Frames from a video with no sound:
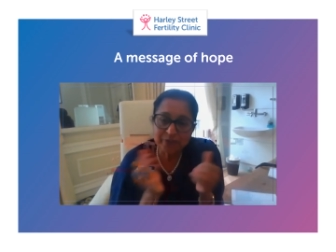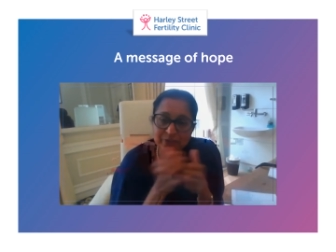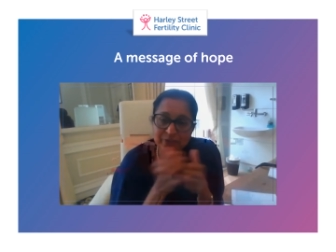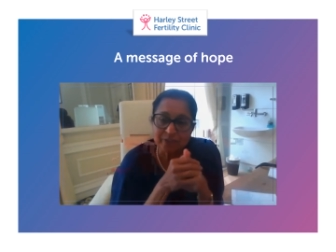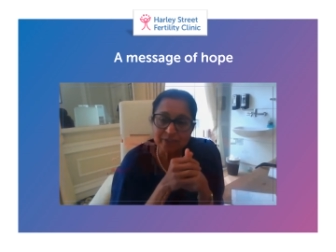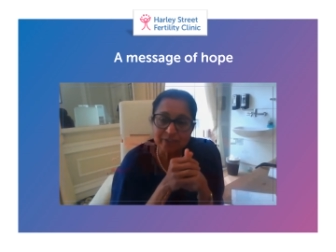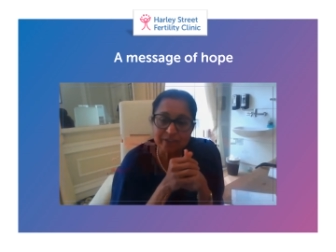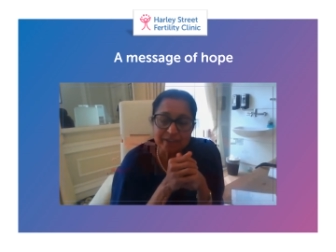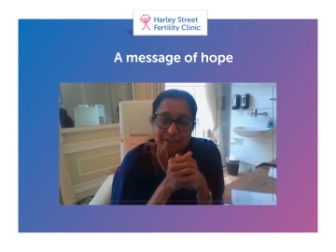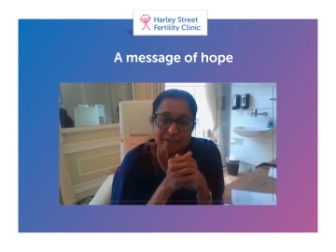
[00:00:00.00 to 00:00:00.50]

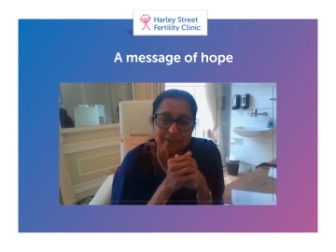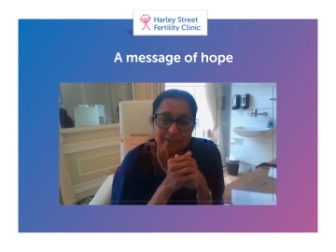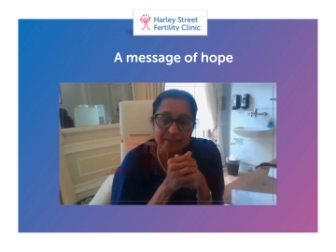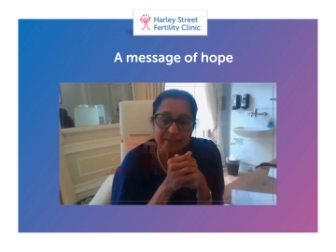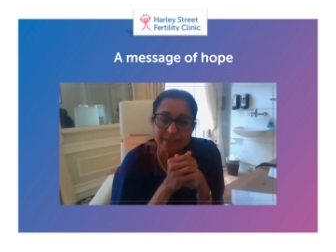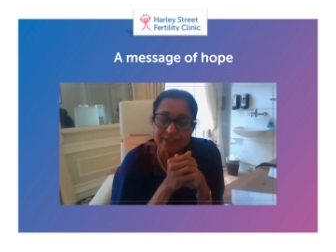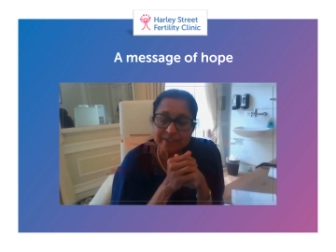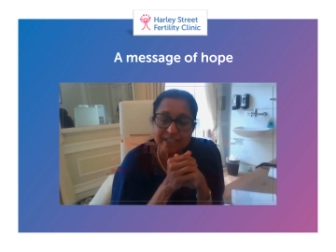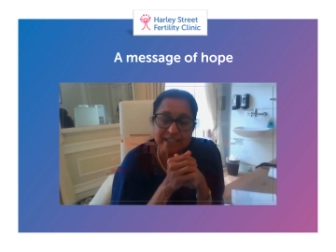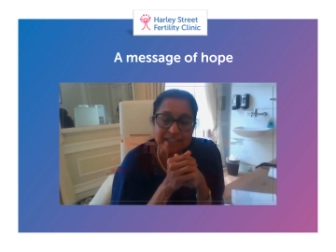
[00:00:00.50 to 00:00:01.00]
You know, it's
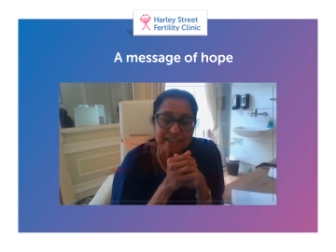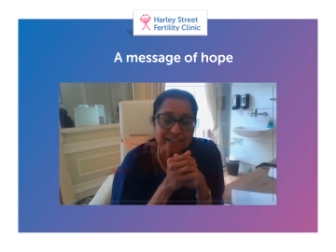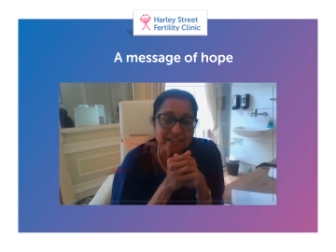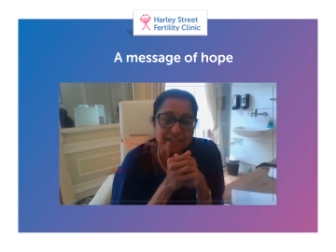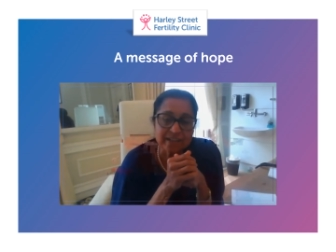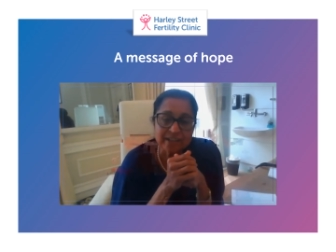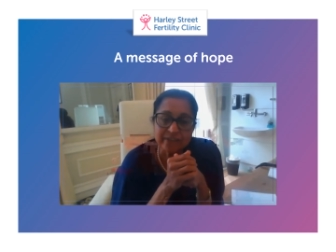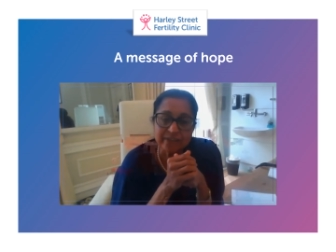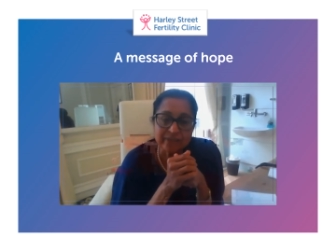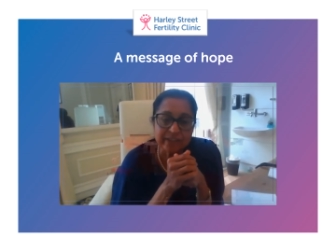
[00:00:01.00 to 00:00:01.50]
such a
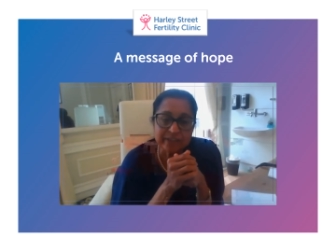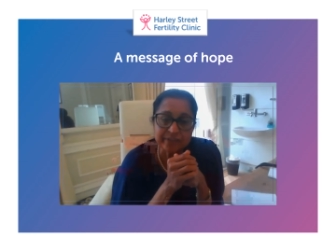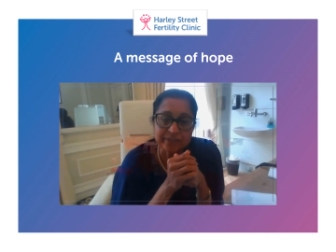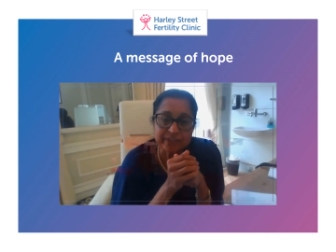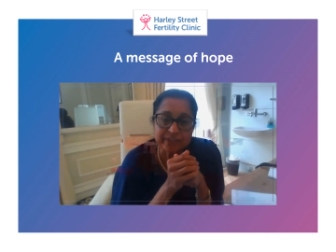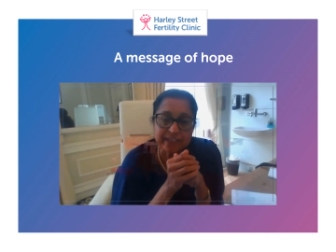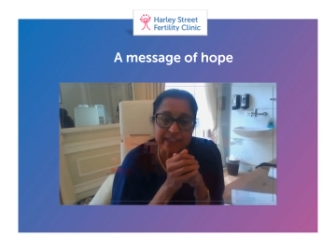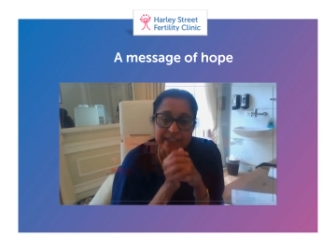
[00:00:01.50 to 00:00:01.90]
lovely feeling.